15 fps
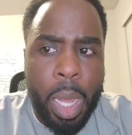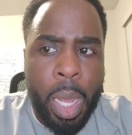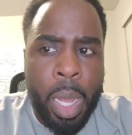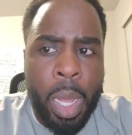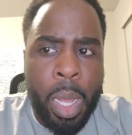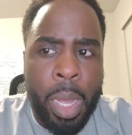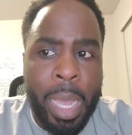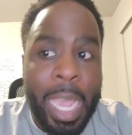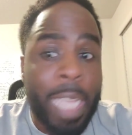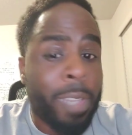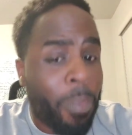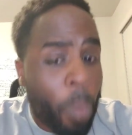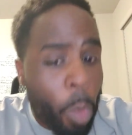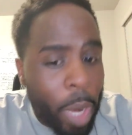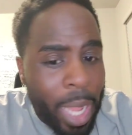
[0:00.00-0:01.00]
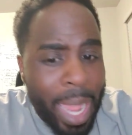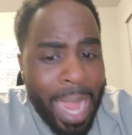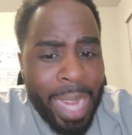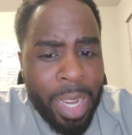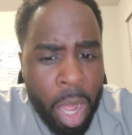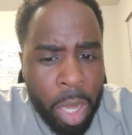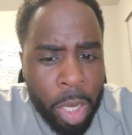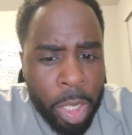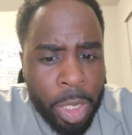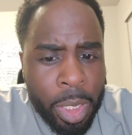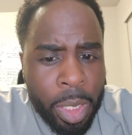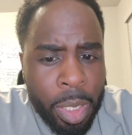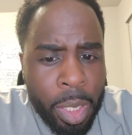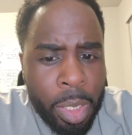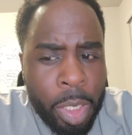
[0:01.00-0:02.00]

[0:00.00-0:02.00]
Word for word: It's $48.